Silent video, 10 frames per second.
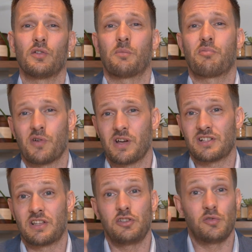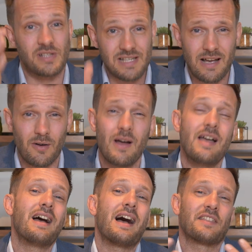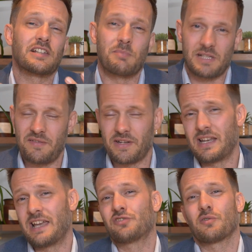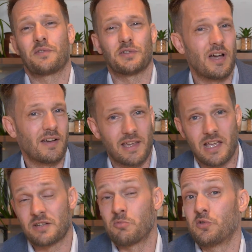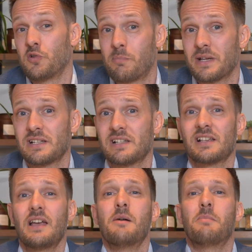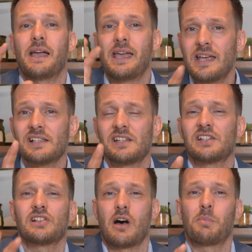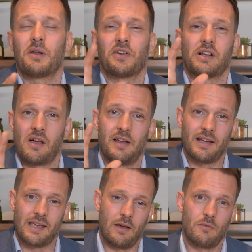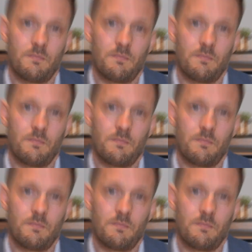on the products that you sell and the specific nature of your target customer in your business. But here's an example of a client account.